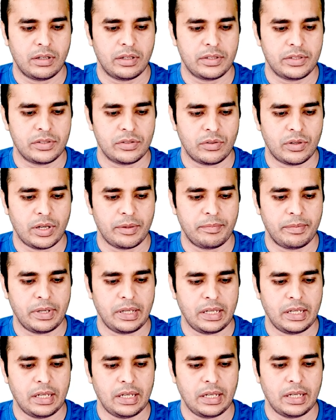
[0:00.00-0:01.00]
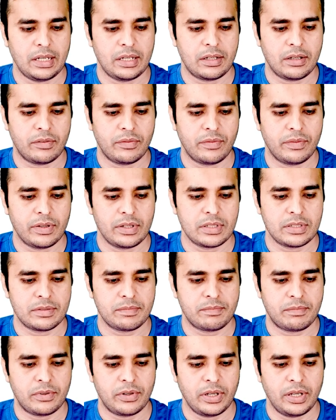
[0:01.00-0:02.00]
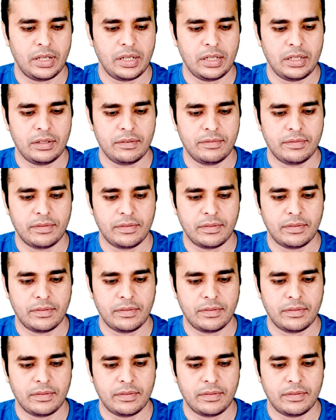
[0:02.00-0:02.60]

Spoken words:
Show IP interface brief.